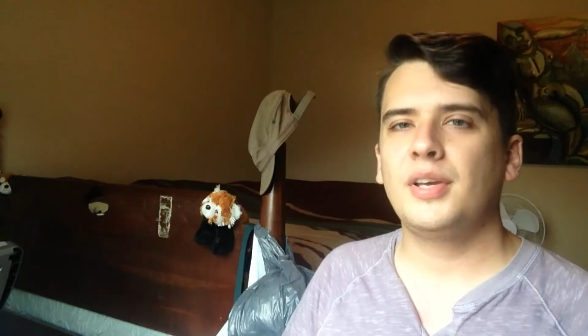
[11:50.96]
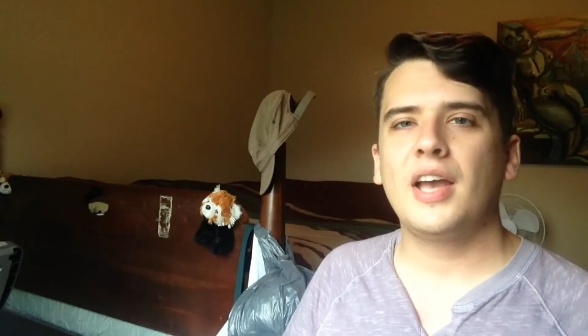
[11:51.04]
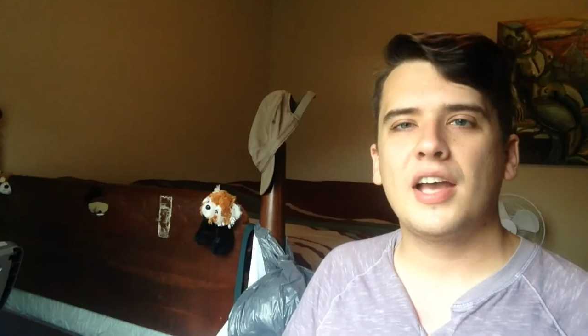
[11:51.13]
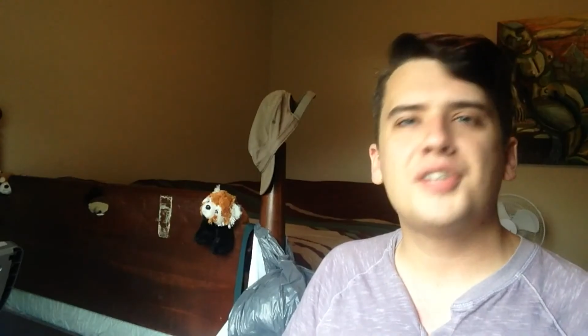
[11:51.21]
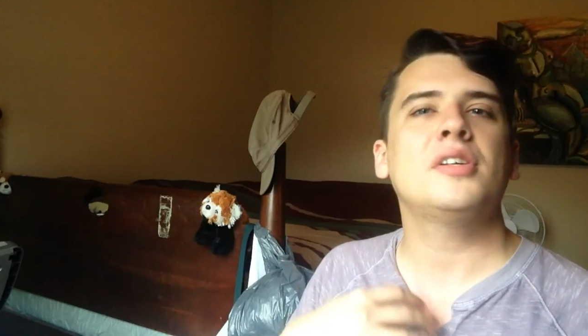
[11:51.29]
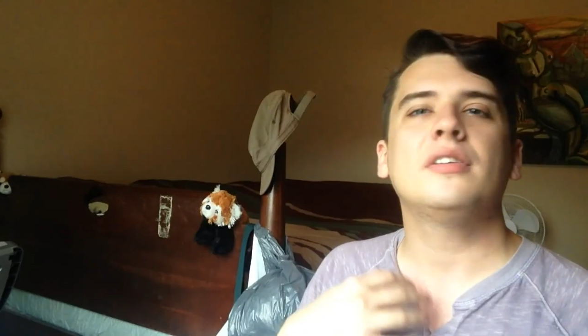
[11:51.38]
yeah,
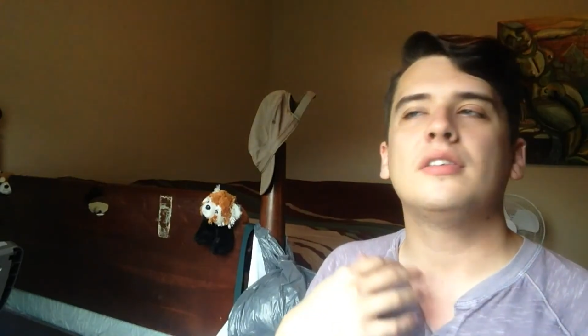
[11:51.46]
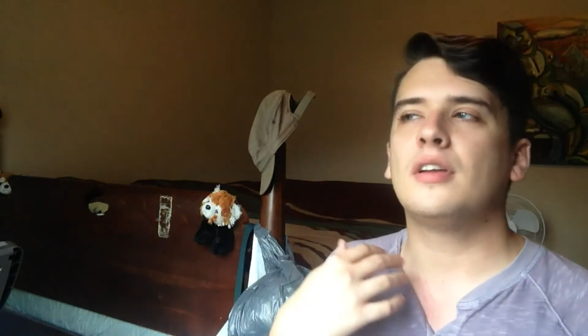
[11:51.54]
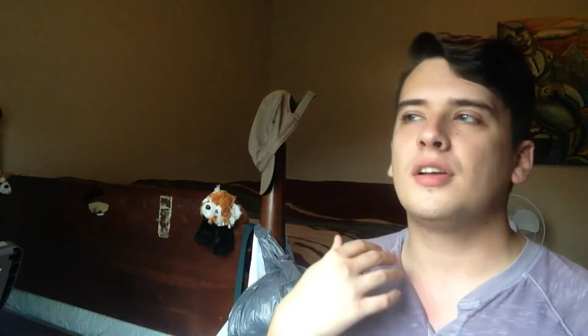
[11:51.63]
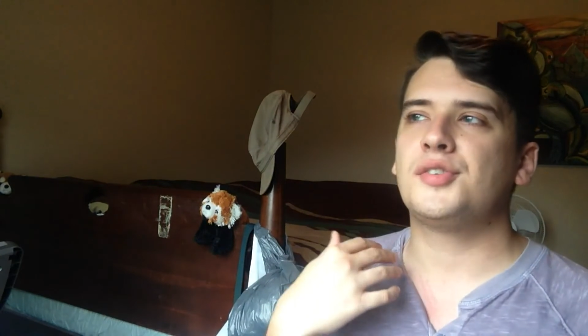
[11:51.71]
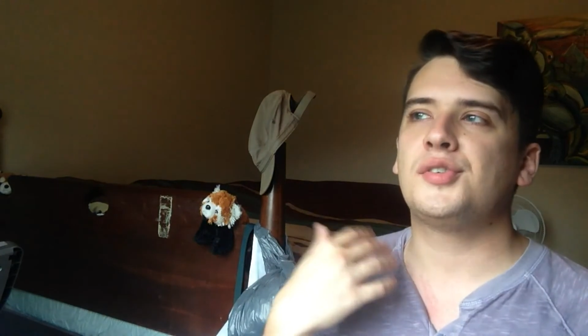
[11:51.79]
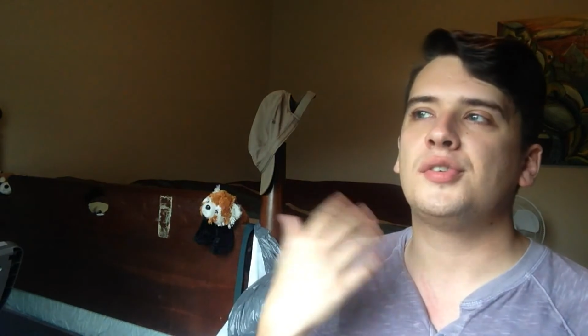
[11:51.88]
I shouldn't
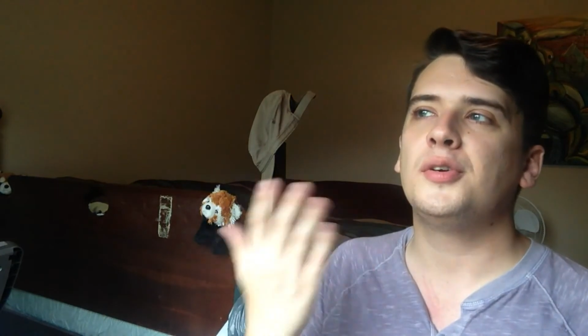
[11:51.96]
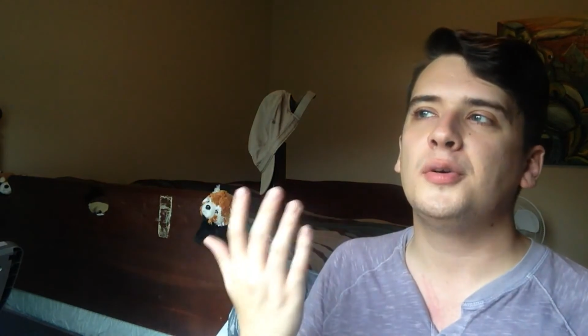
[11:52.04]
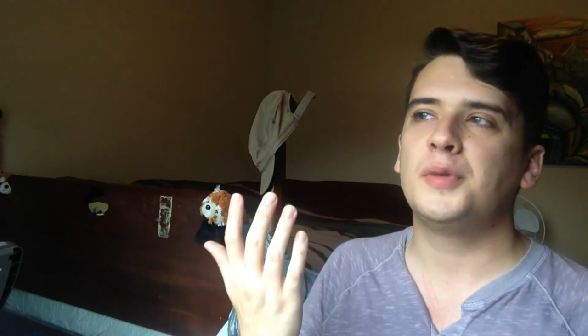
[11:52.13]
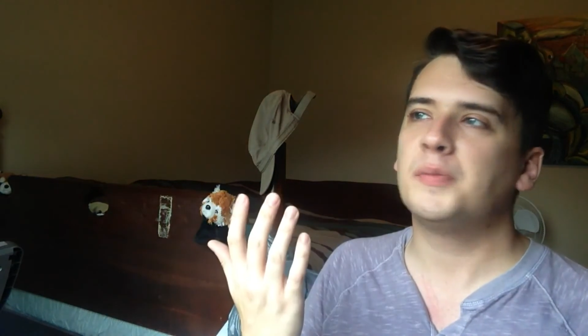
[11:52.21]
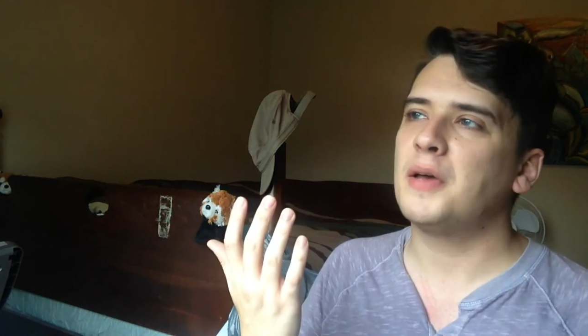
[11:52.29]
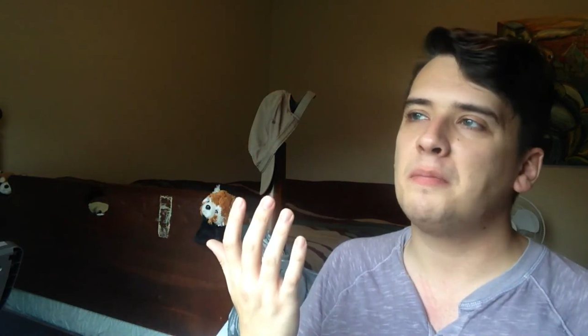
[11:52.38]

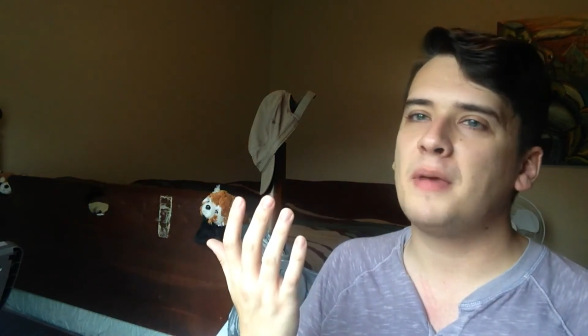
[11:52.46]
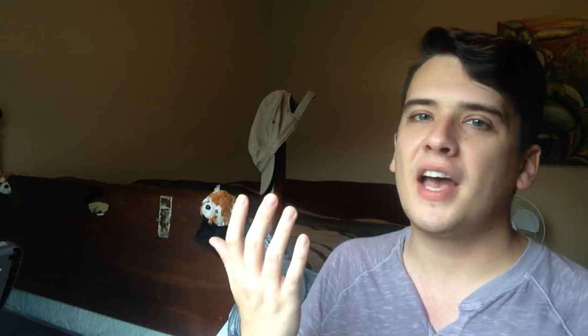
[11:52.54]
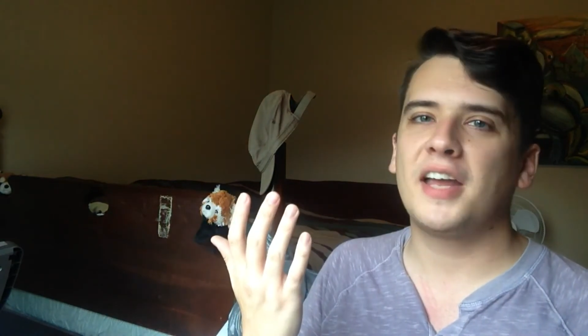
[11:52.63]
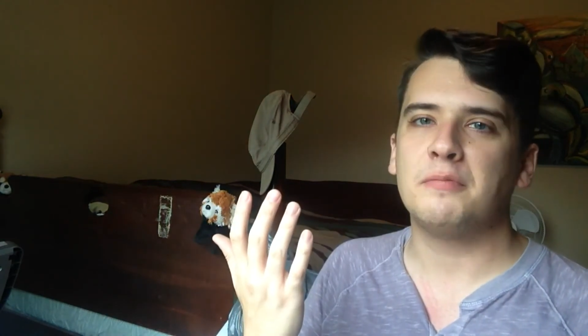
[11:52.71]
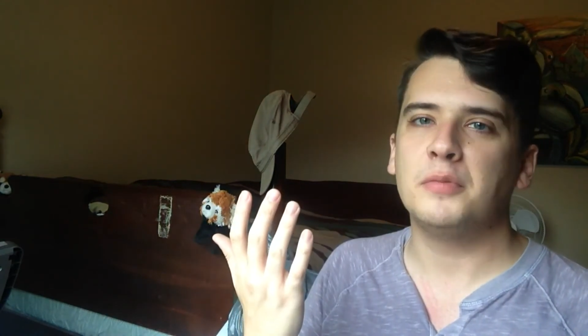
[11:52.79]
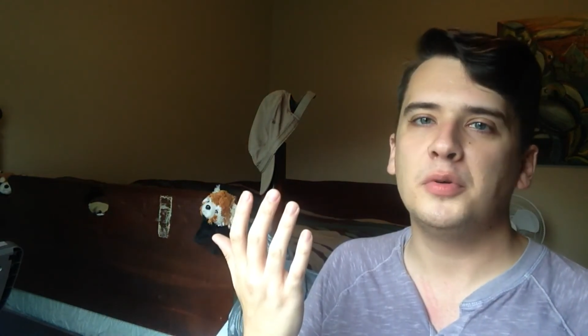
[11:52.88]
assume that my
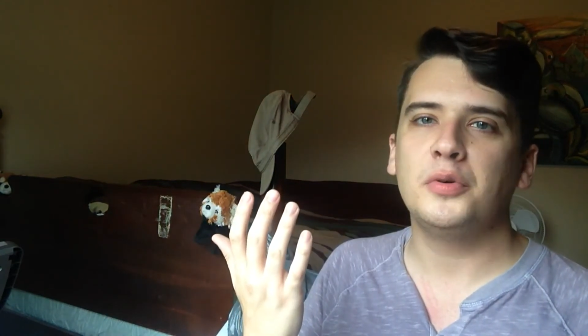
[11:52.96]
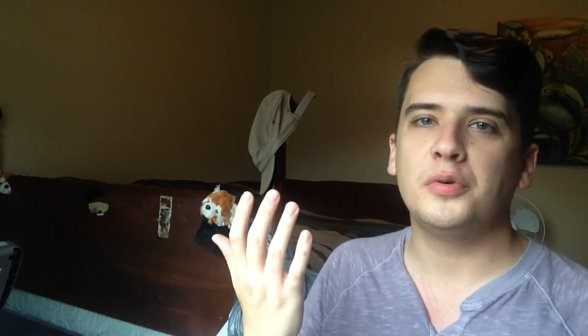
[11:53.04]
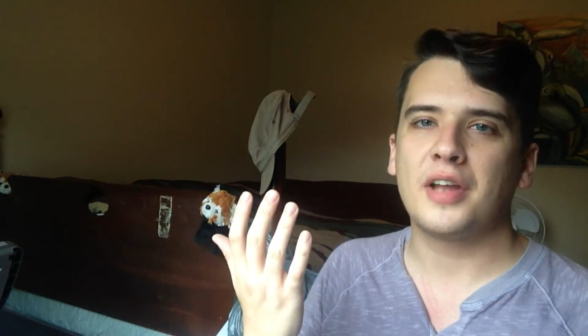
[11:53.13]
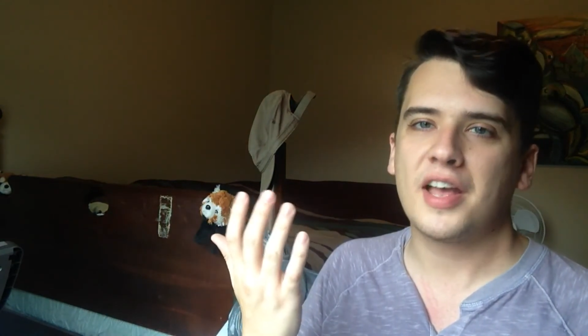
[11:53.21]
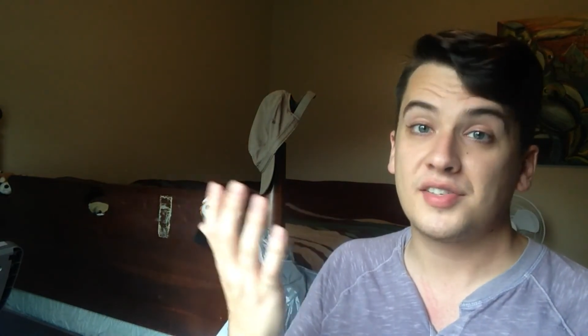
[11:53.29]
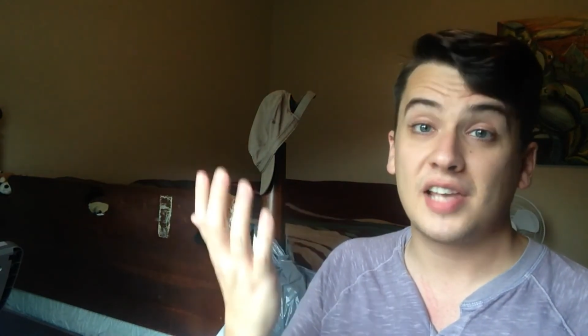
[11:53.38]
bad mood
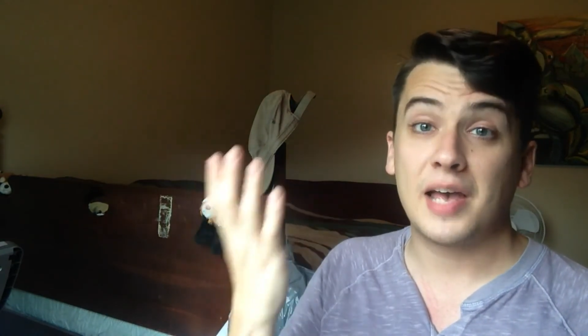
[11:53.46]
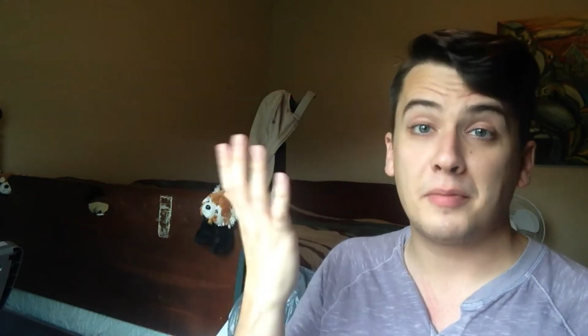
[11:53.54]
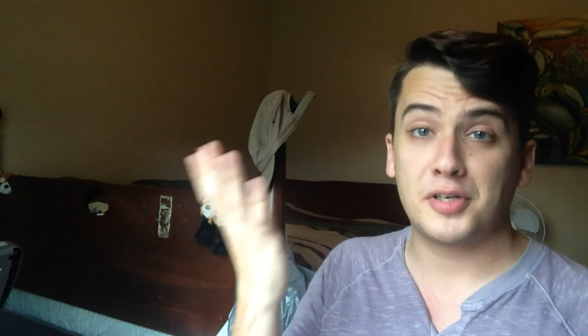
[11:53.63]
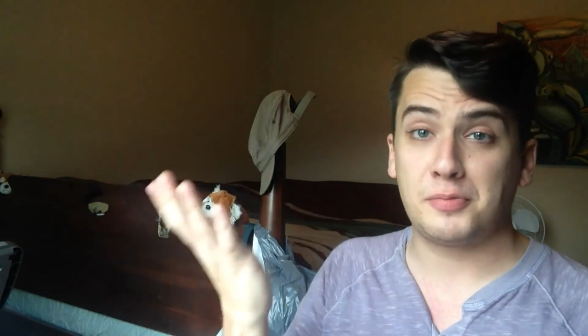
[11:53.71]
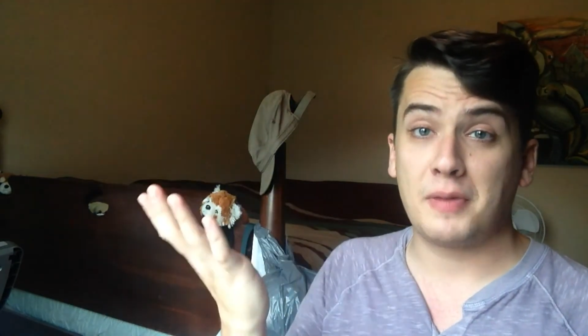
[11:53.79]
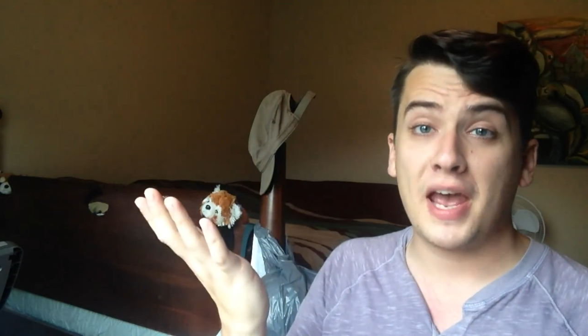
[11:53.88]
has that
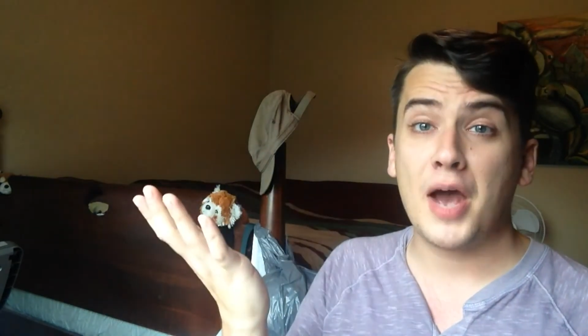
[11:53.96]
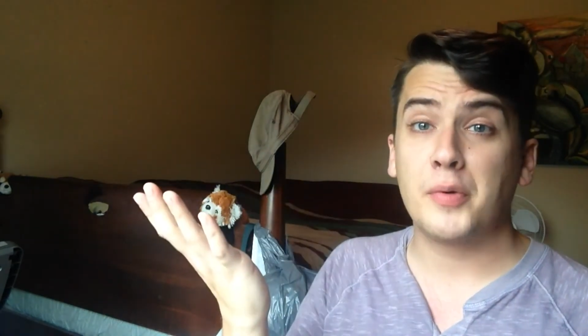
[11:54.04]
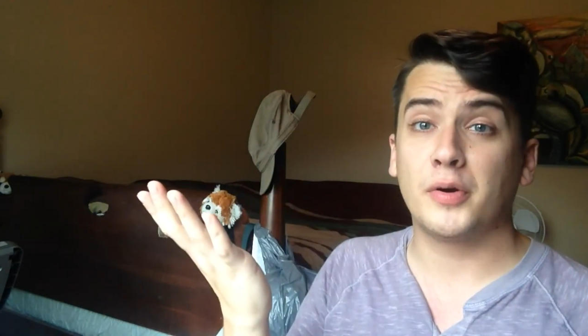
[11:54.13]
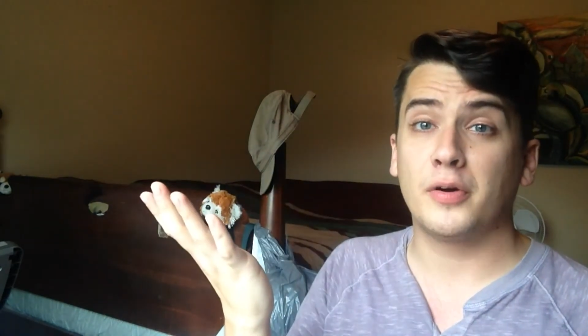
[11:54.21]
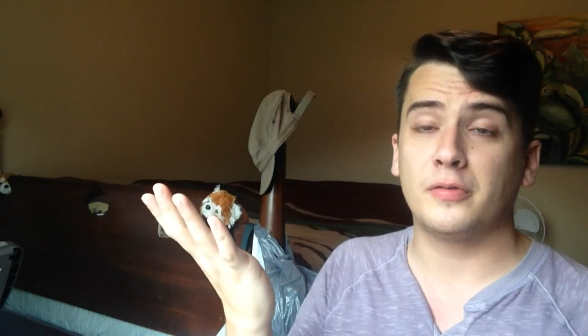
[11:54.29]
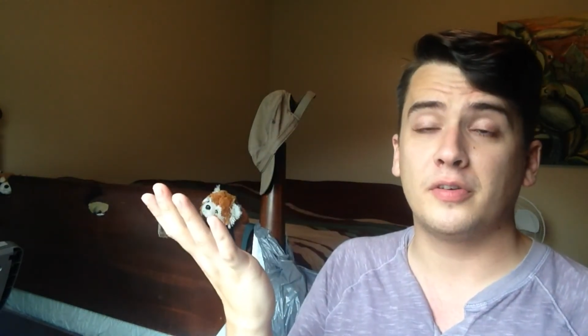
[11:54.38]
much
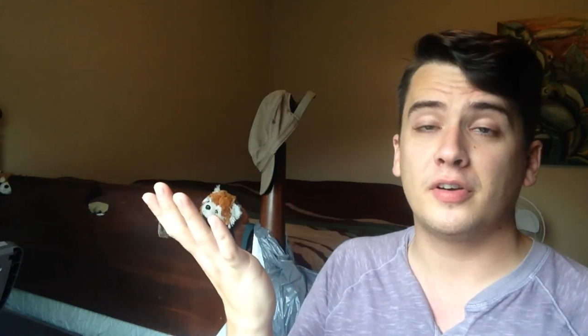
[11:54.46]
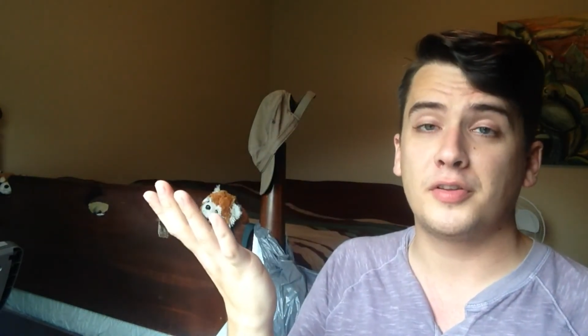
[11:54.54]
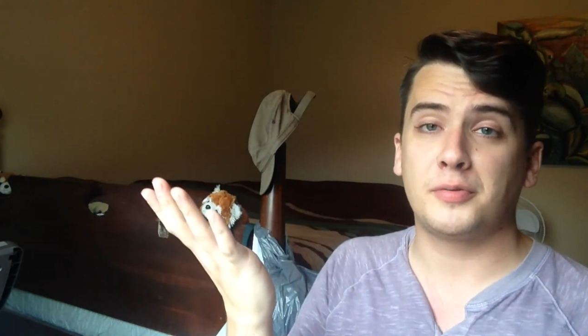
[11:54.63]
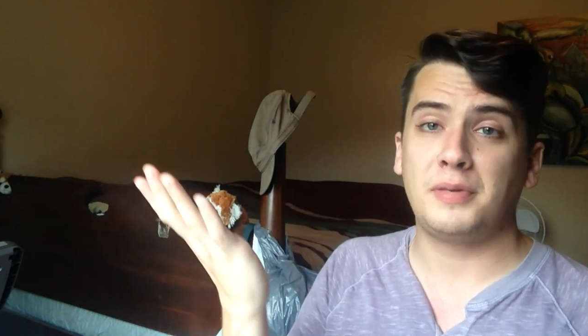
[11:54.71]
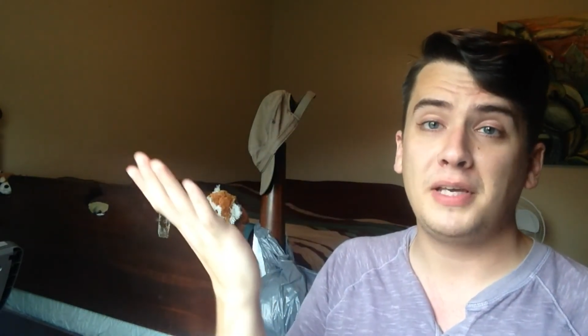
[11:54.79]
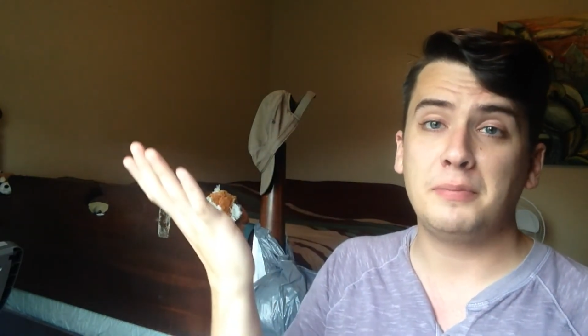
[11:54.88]
power over
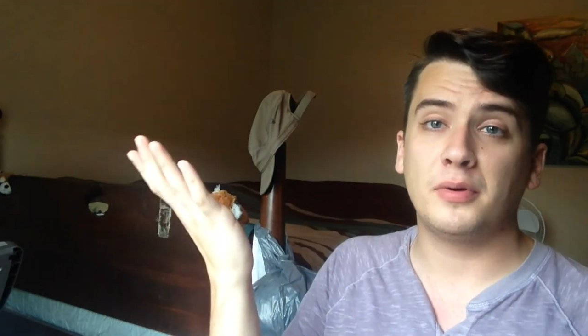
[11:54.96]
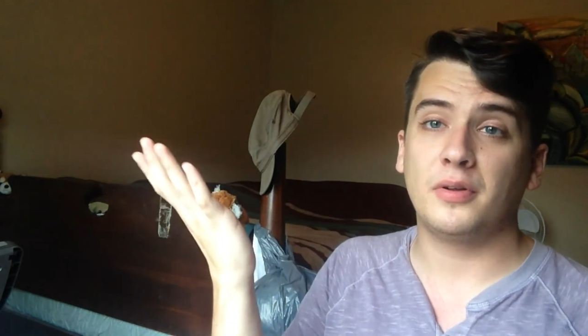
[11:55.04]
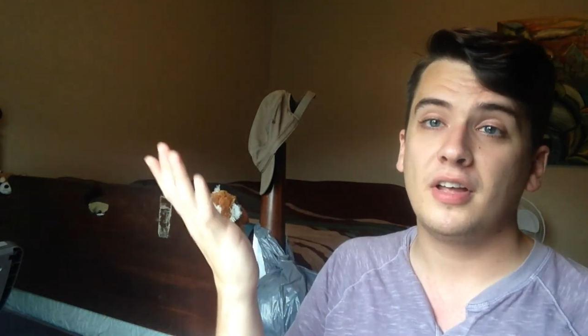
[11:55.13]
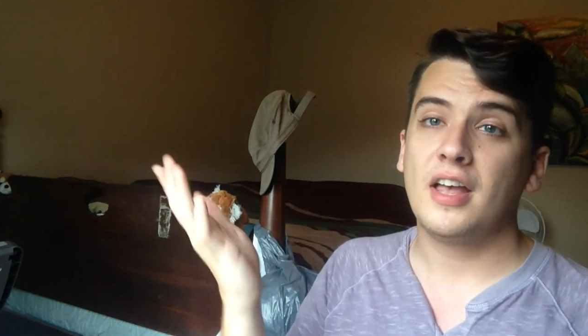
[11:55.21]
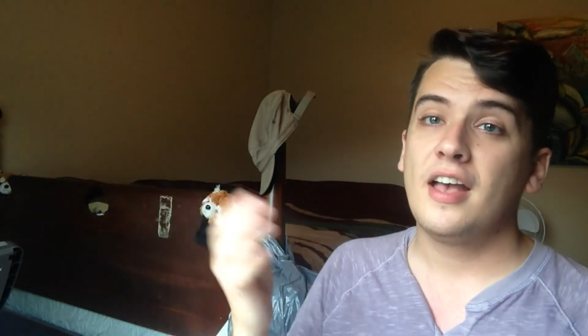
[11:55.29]
other people.